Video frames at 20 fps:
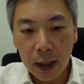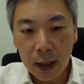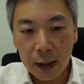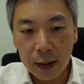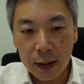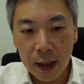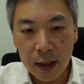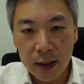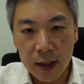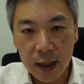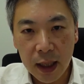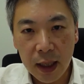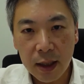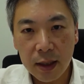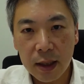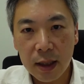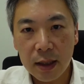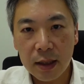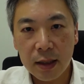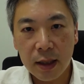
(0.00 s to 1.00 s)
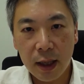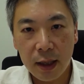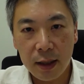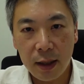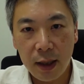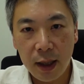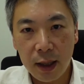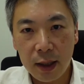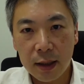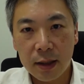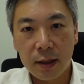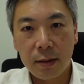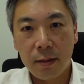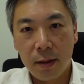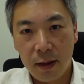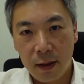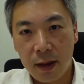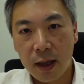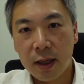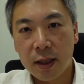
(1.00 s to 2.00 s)
diseases that
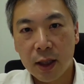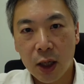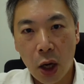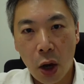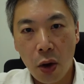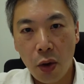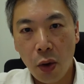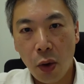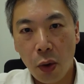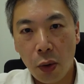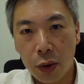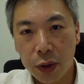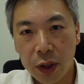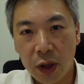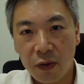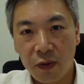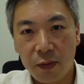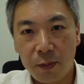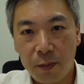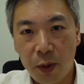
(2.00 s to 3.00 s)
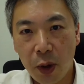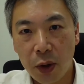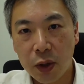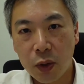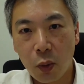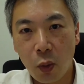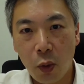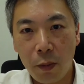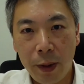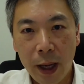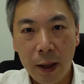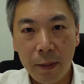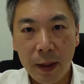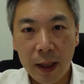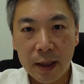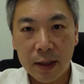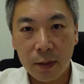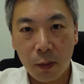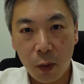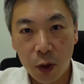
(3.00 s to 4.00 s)
this cohort of post-war
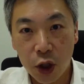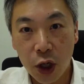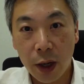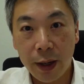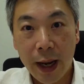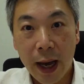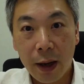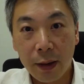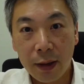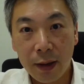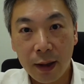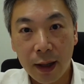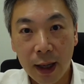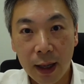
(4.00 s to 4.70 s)
babies, which are now in